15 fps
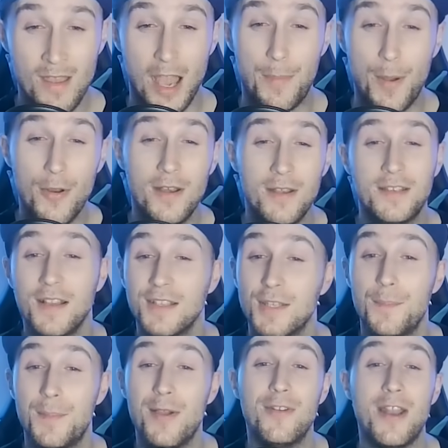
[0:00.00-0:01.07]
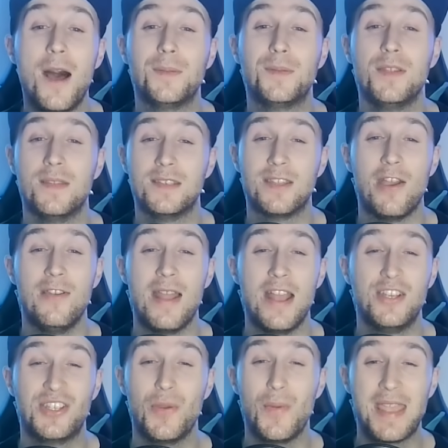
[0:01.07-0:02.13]
Opponent doesn't build up to the Stone
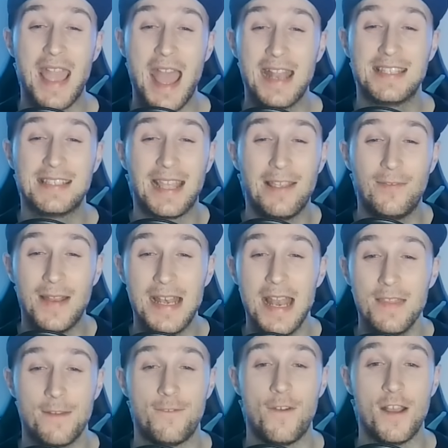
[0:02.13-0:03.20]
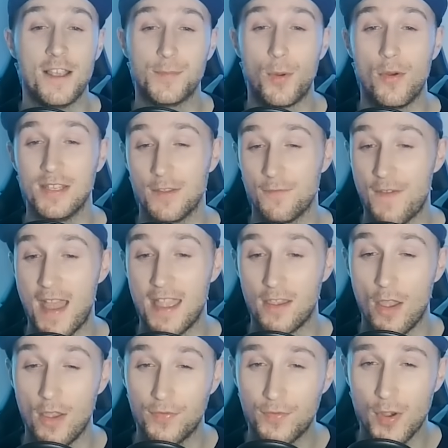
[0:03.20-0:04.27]
Edge, so we can safely let the first Poison Fang
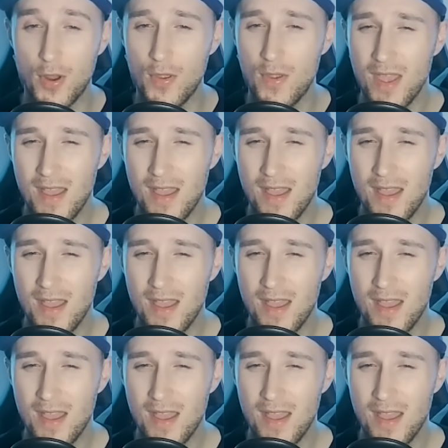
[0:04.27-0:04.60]
go through.